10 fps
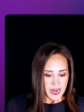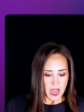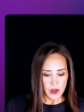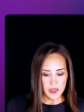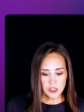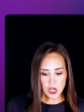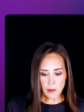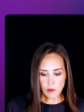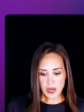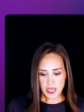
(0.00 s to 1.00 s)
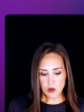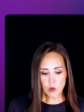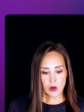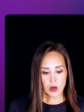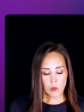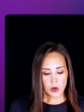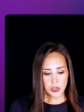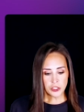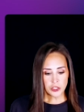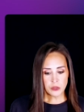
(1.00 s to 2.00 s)
Now in the top right hand corner, we're
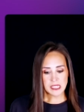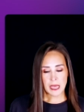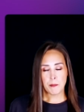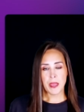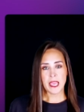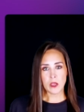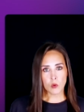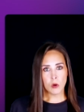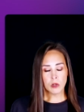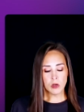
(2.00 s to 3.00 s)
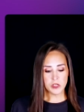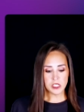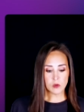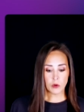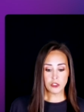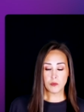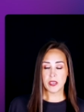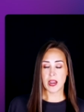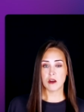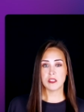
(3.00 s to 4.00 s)
gonna choose that paint roller, which is going to
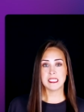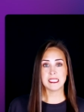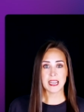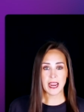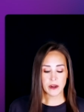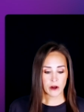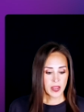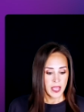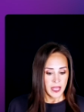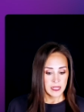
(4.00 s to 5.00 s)
be our designer,